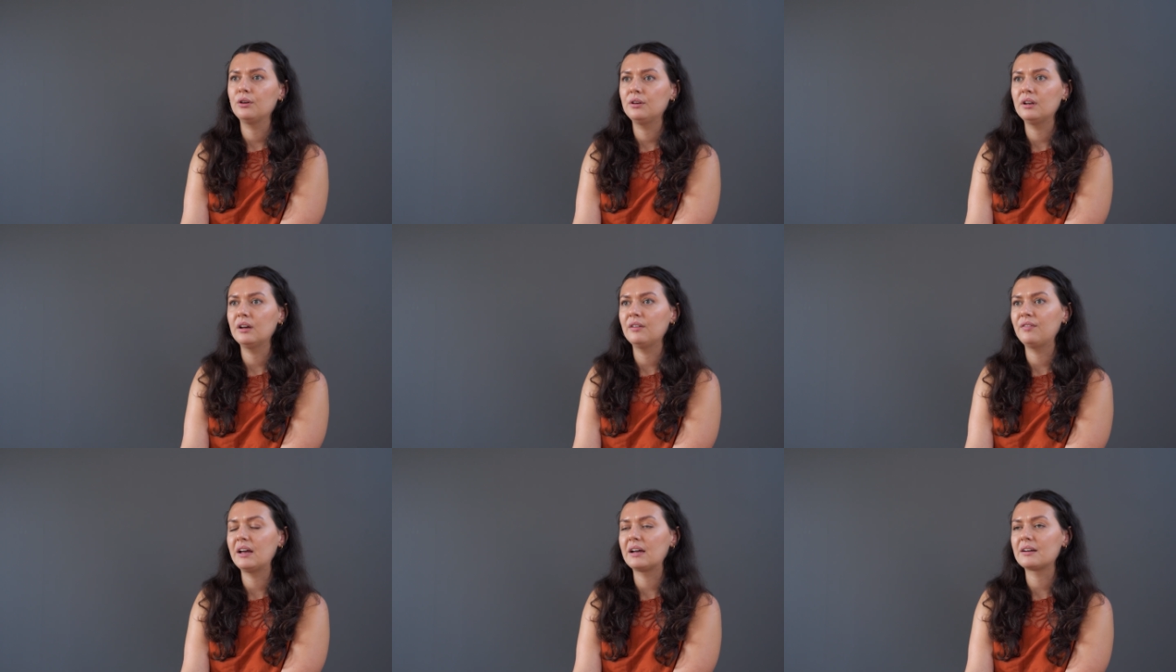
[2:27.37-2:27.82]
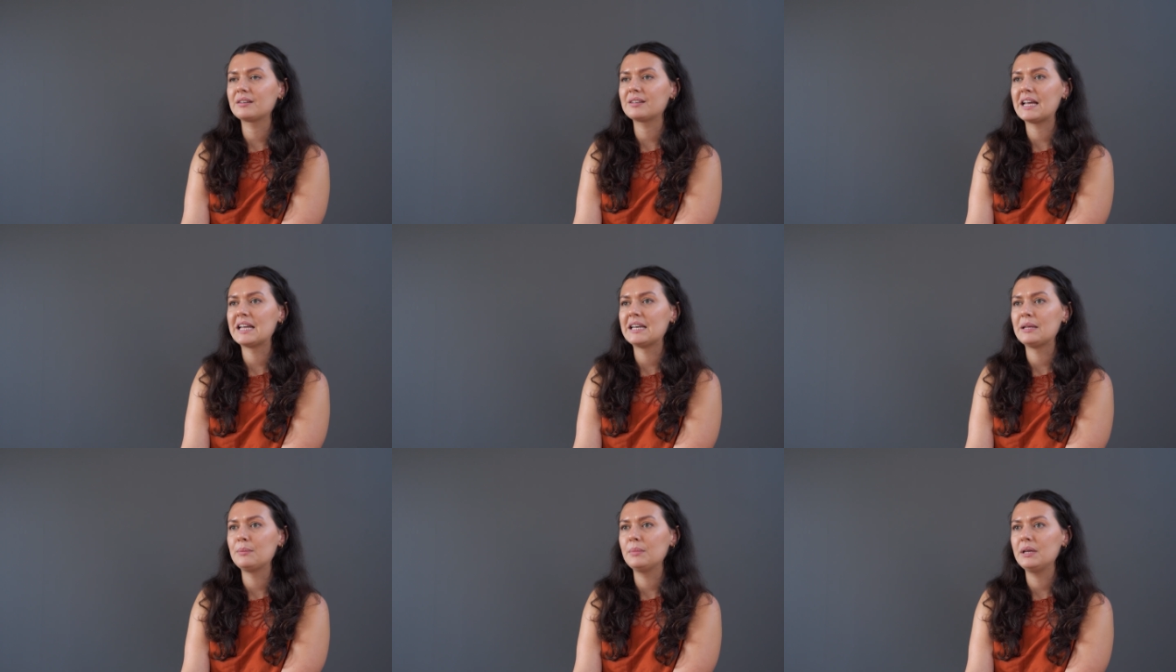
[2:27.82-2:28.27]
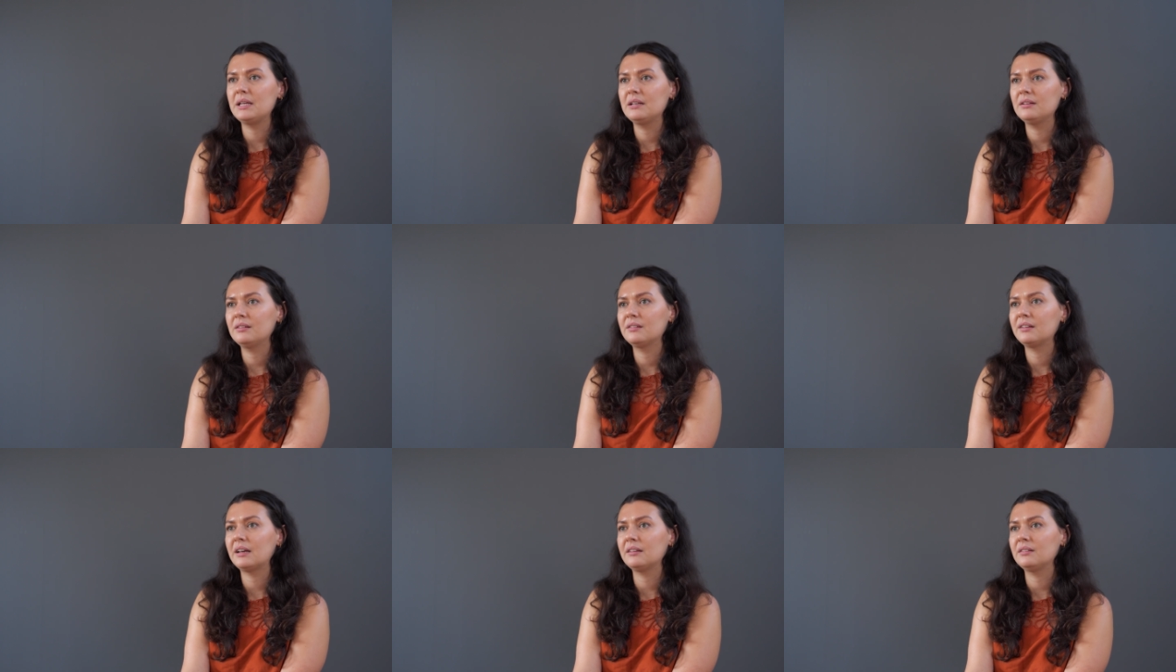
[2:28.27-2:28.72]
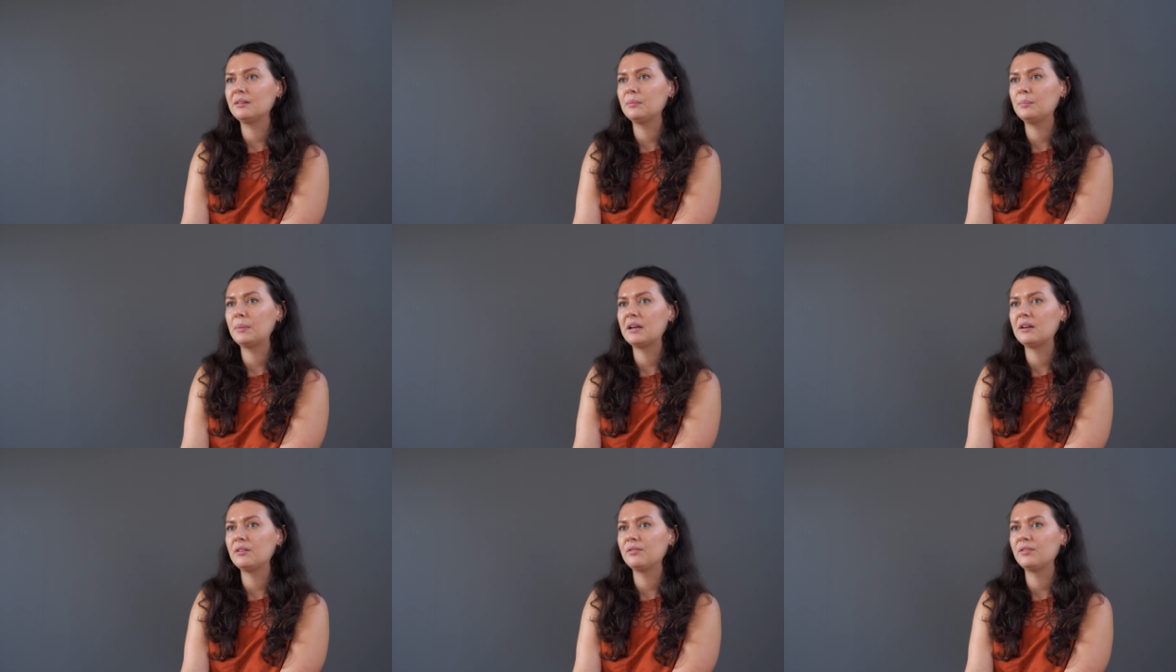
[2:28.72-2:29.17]
could affect any
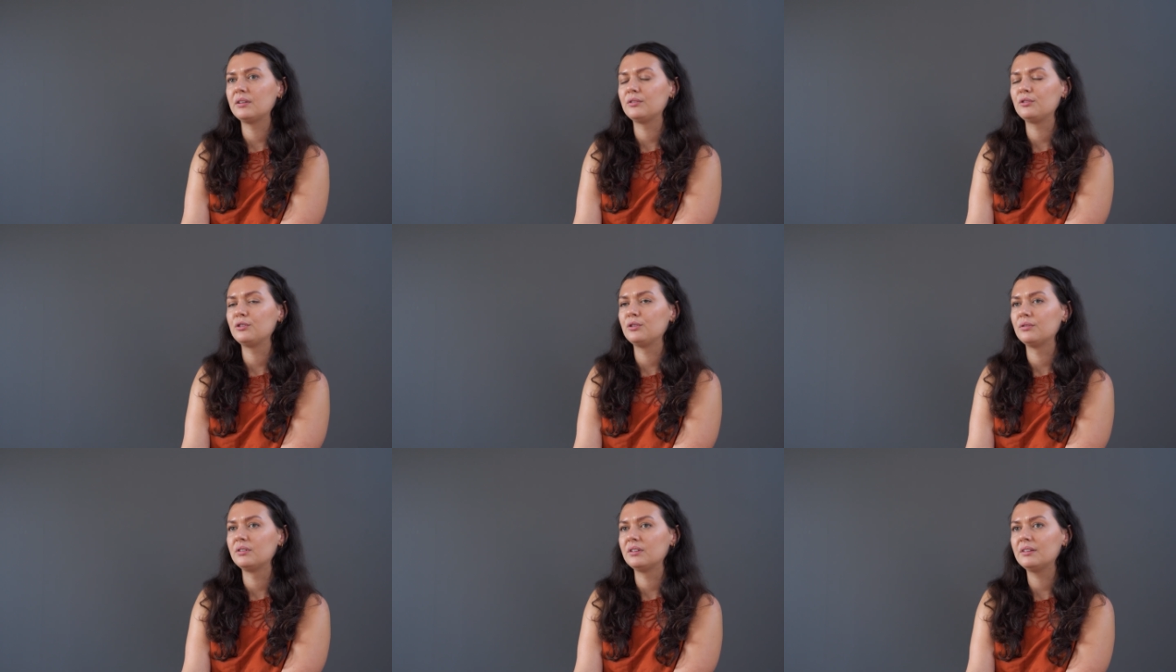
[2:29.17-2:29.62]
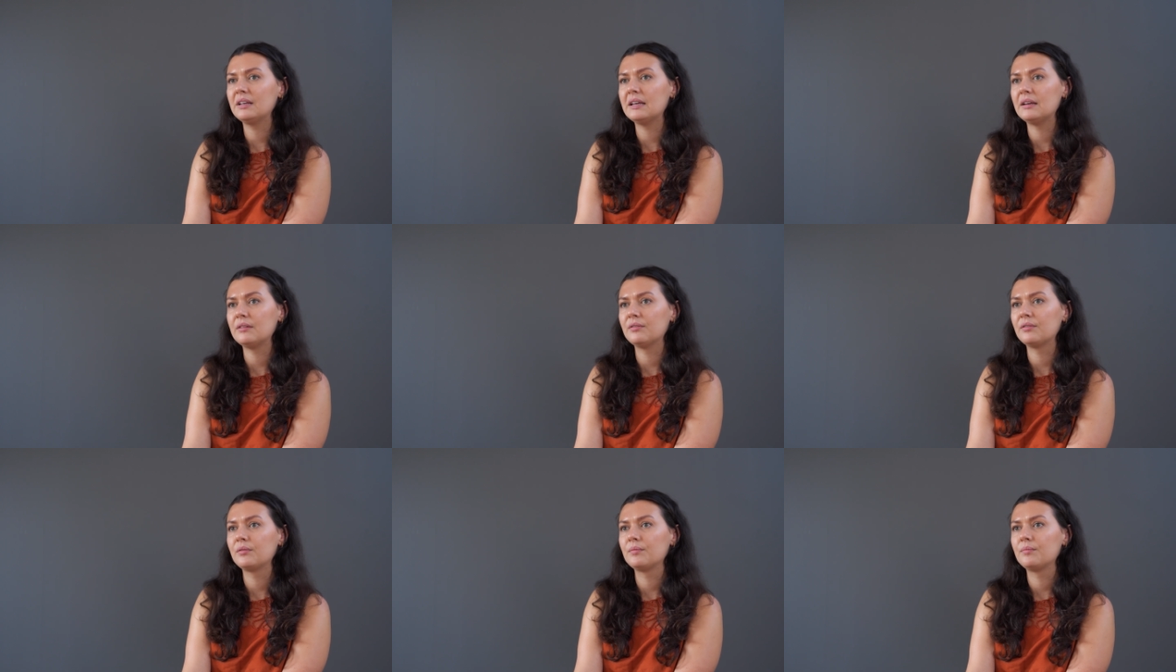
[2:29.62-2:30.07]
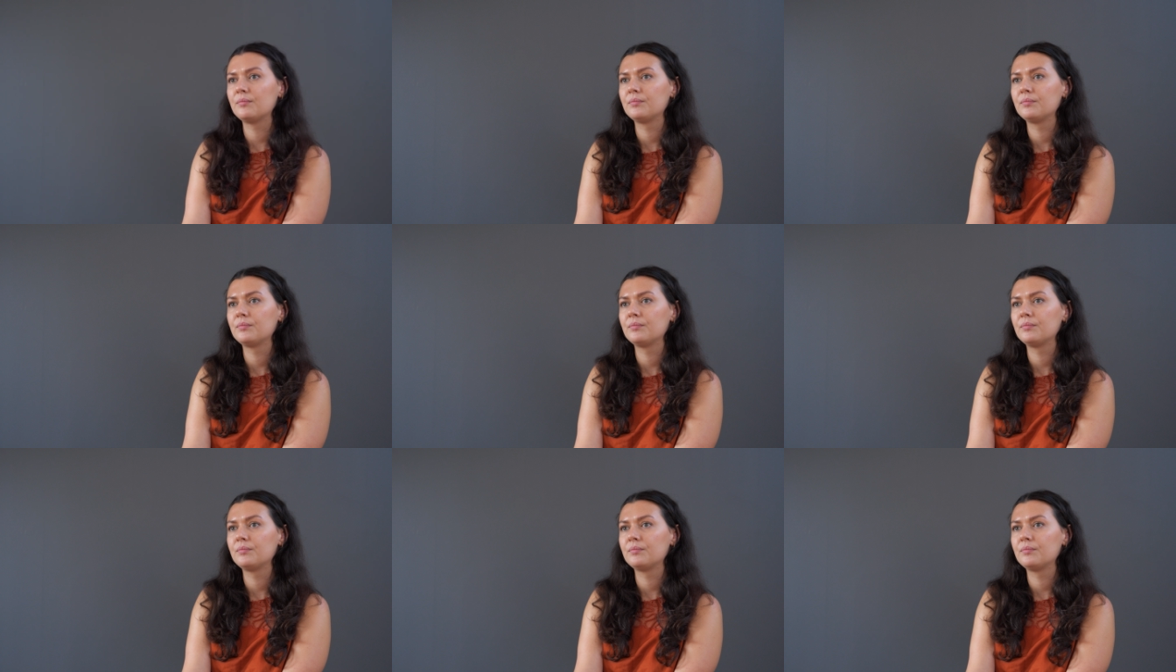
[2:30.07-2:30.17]
means-tested benefits you receive.